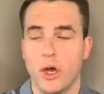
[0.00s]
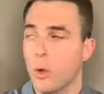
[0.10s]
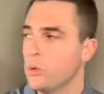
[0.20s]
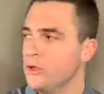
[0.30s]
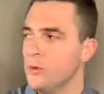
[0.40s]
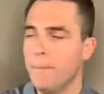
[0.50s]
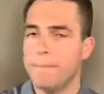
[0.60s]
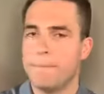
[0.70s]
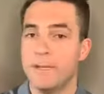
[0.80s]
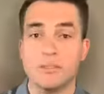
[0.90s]
When you
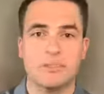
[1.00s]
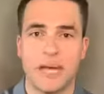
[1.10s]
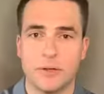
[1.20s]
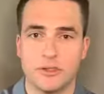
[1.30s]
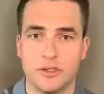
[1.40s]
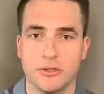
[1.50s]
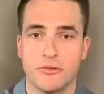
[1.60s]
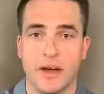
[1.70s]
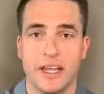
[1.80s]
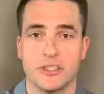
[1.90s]
built out your
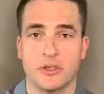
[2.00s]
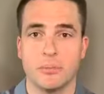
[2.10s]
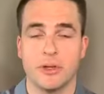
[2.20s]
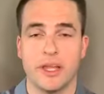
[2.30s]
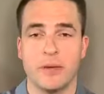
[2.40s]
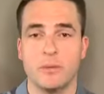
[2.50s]
financial plan,